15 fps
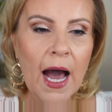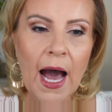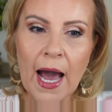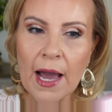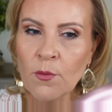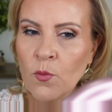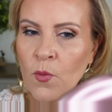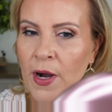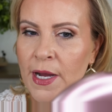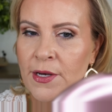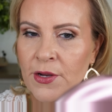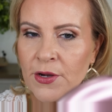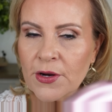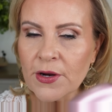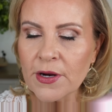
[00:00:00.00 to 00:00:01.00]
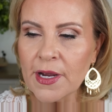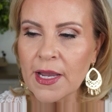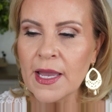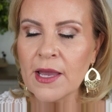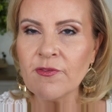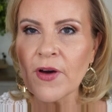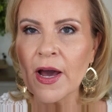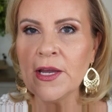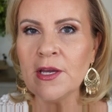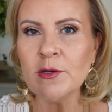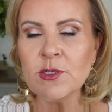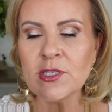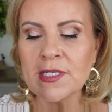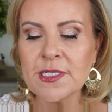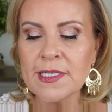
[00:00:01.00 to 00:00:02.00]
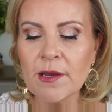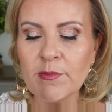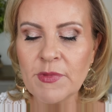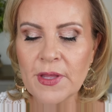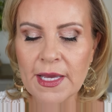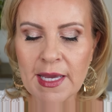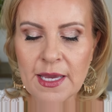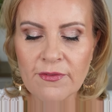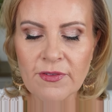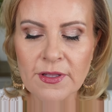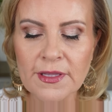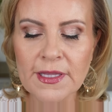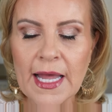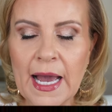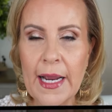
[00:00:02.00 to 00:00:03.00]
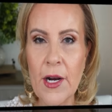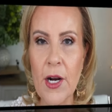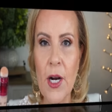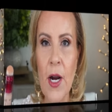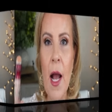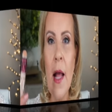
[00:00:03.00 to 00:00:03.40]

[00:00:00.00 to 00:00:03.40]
I wonder if I used something even lighter.